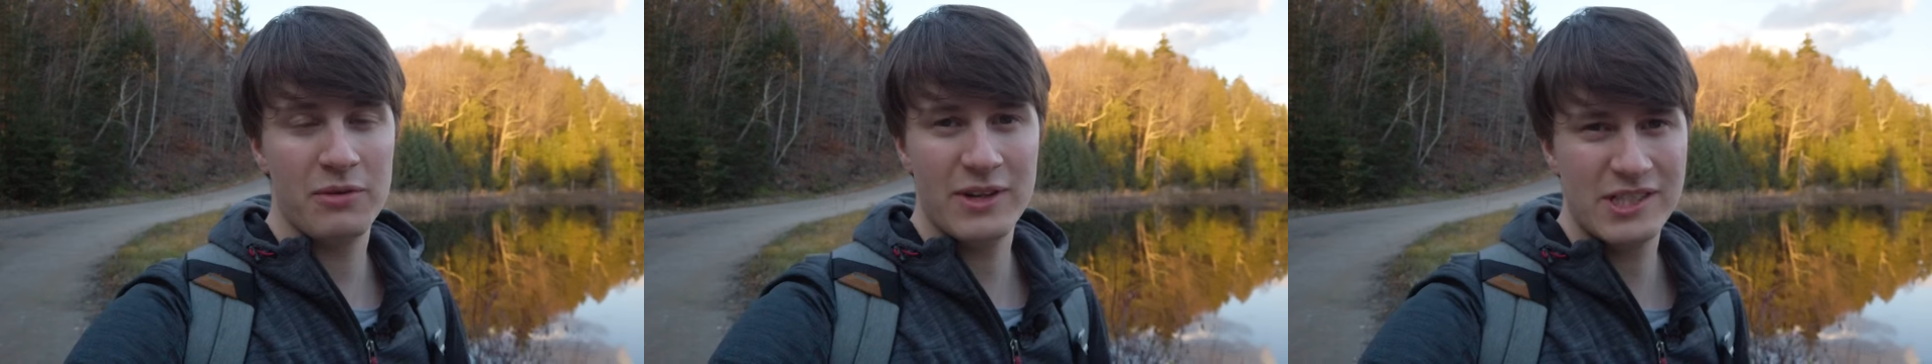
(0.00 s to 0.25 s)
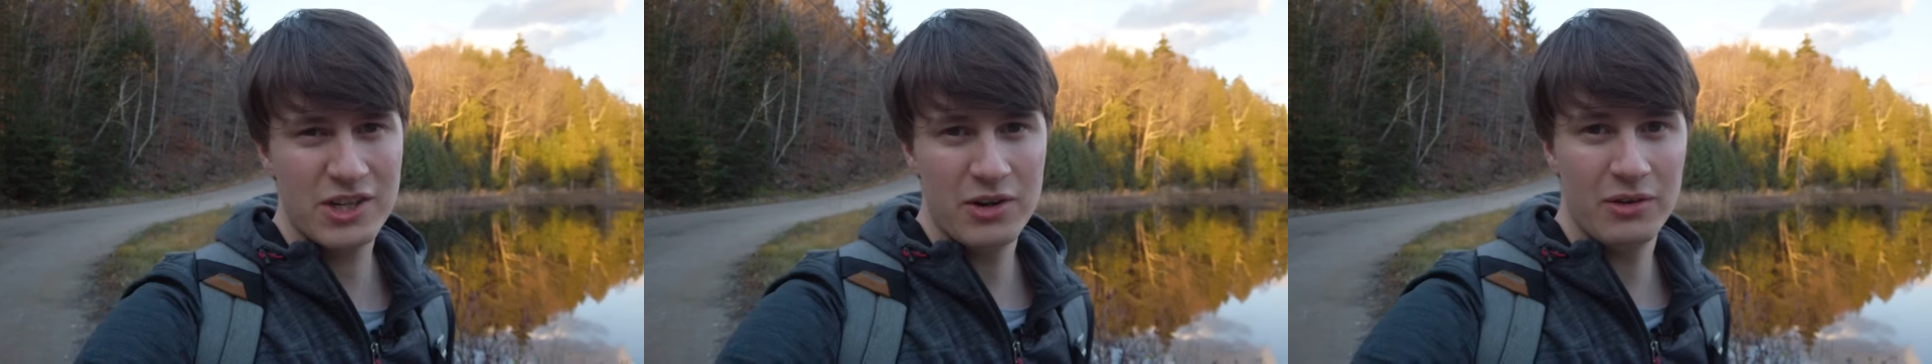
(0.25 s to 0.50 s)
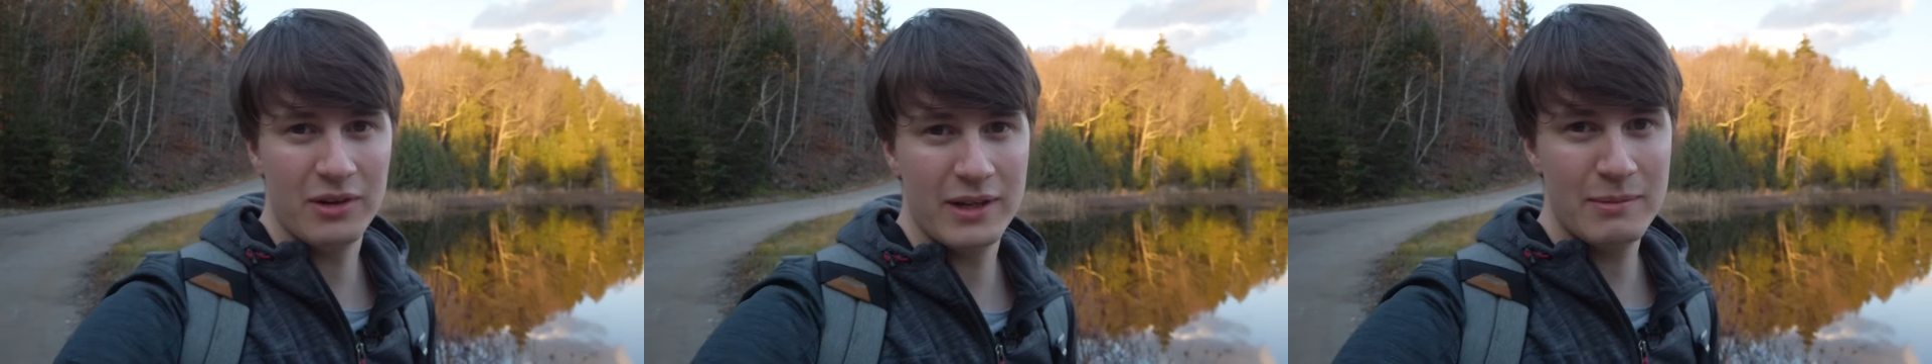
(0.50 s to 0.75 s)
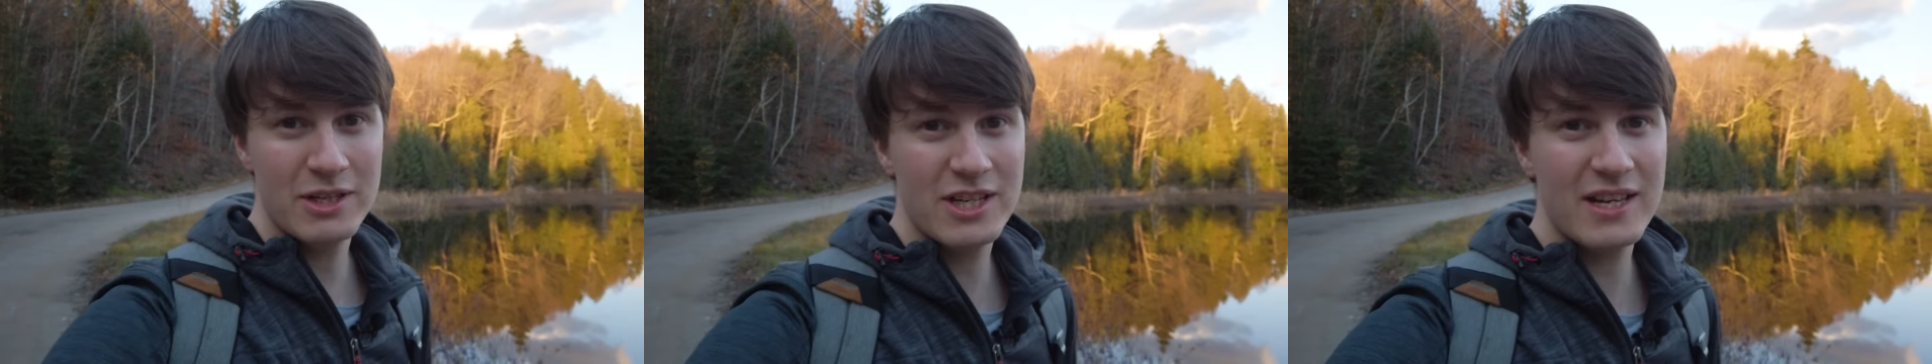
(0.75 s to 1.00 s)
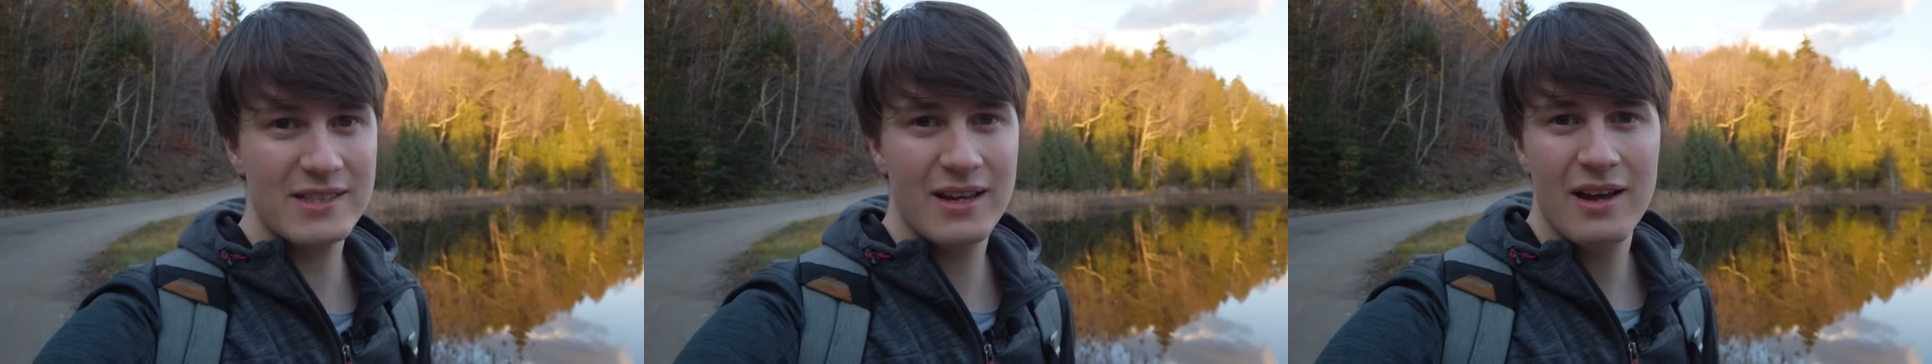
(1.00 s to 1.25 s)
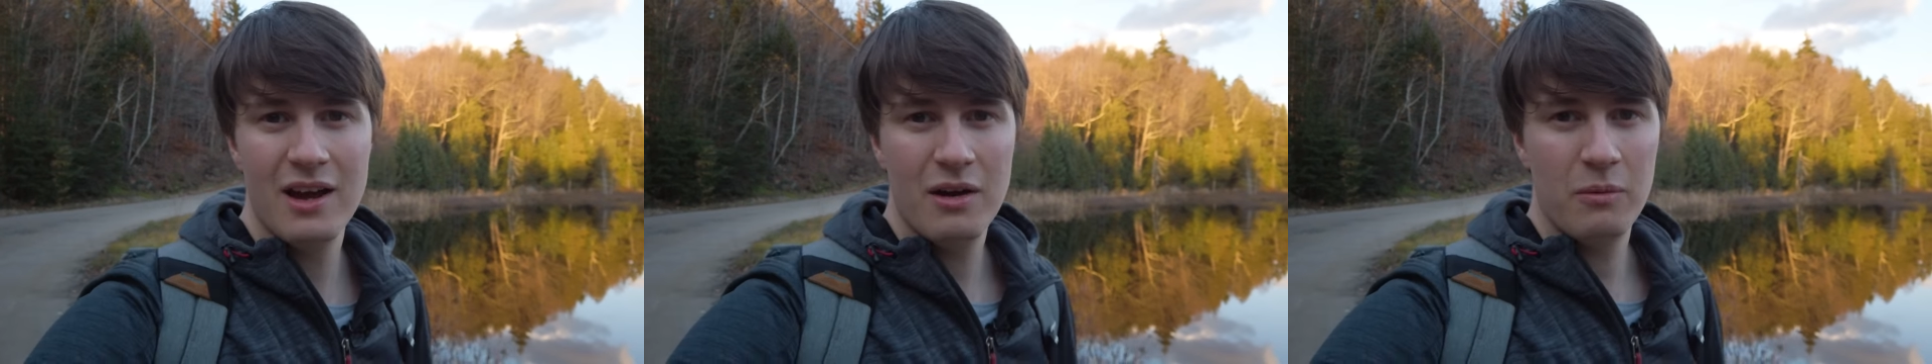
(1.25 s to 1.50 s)
professional
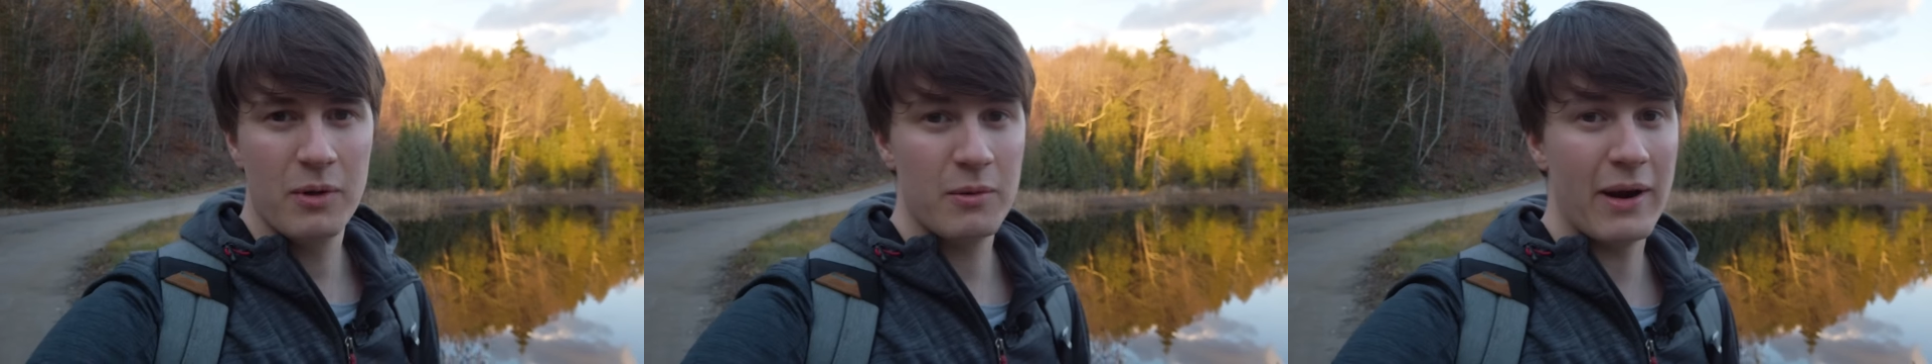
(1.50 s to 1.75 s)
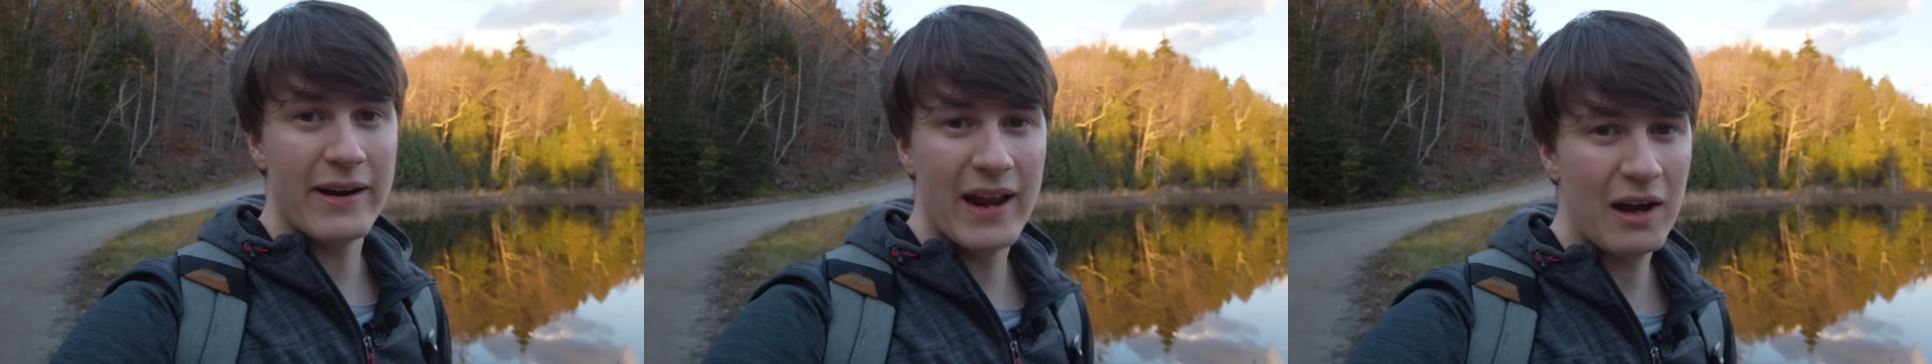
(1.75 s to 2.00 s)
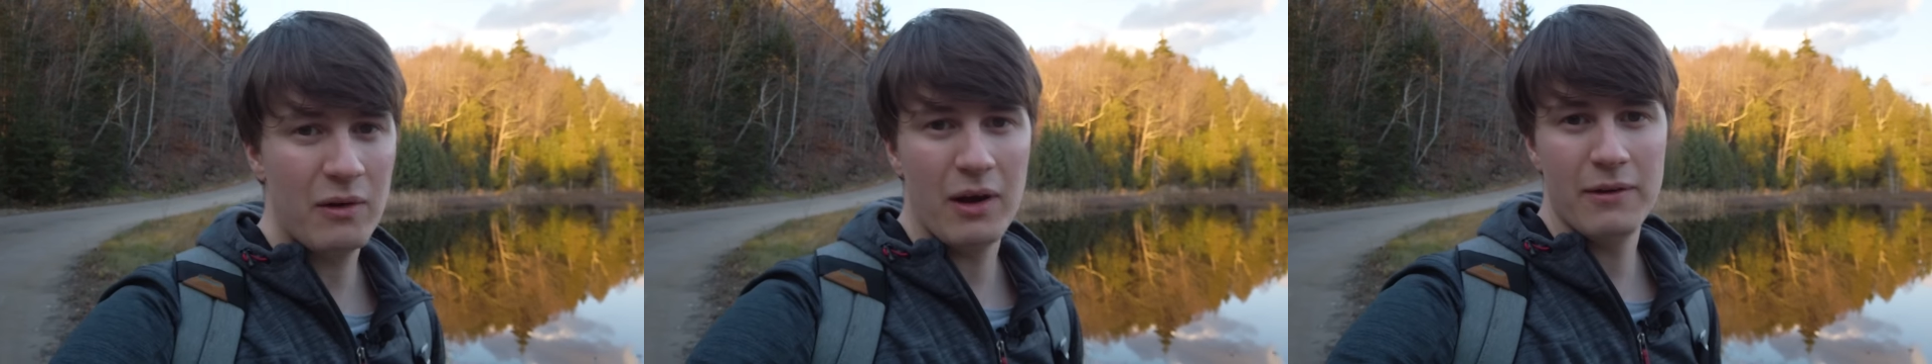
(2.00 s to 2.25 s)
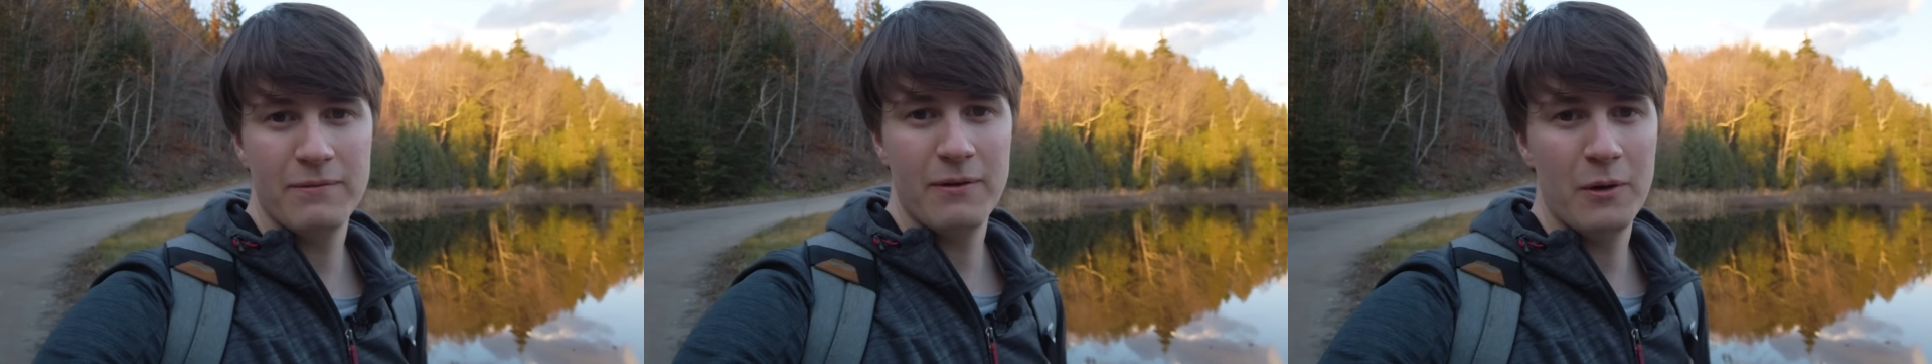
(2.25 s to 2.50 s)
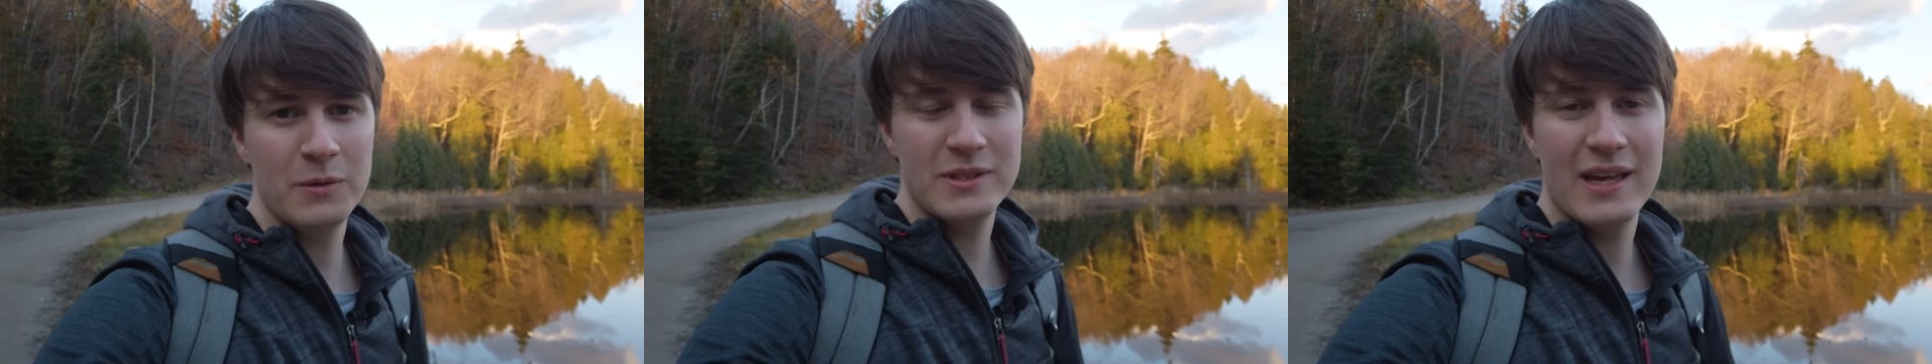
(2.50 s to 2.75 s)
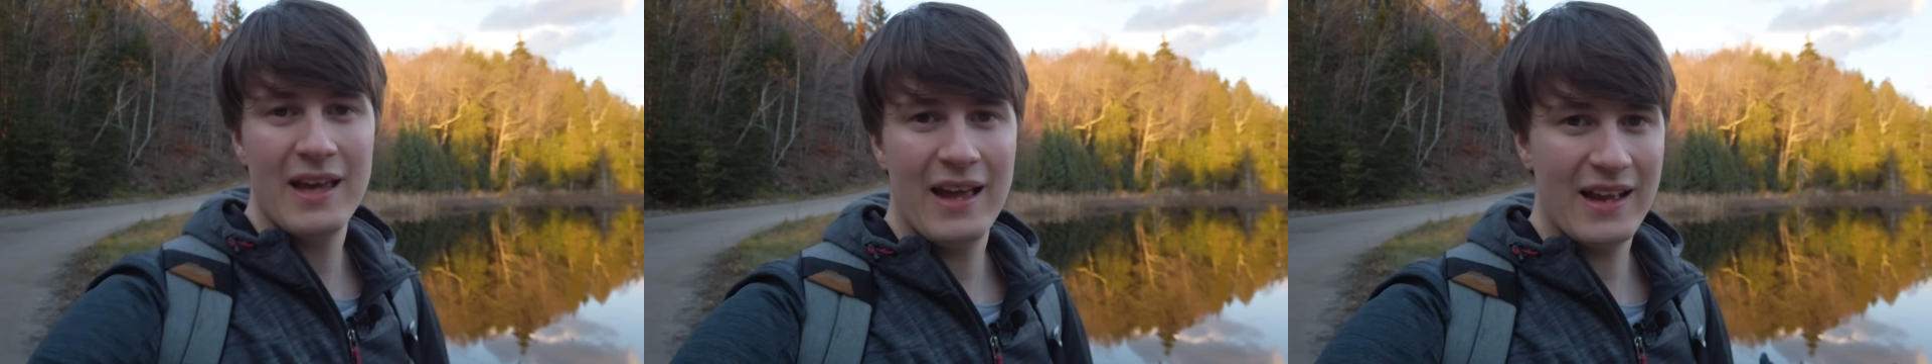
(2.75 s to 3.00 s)
images, where right now on
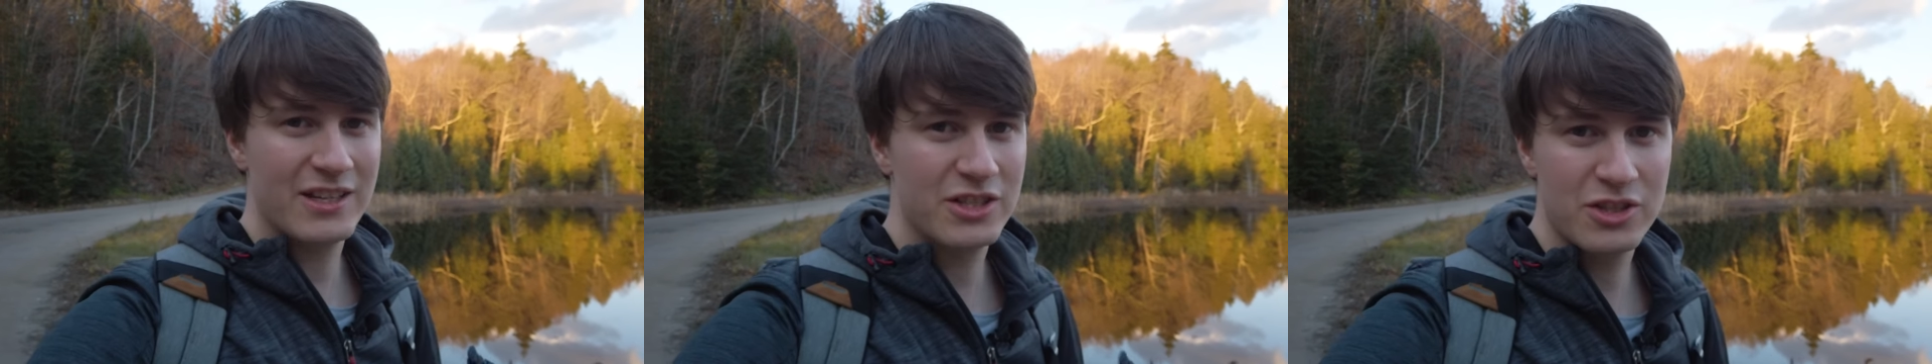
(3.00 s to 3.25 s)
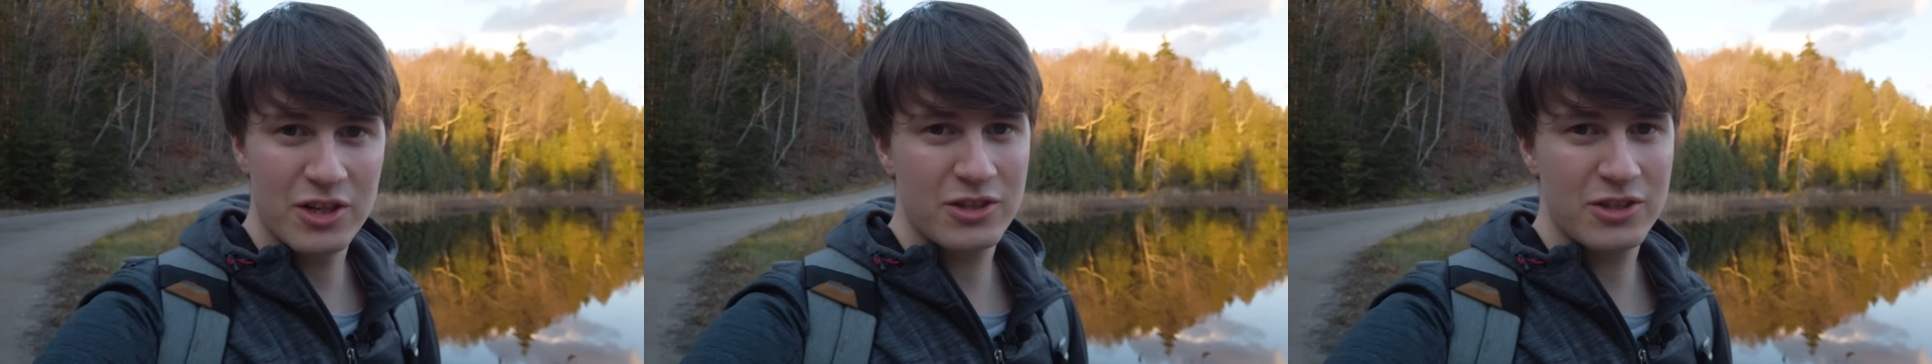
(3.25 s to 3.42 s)
phones, it's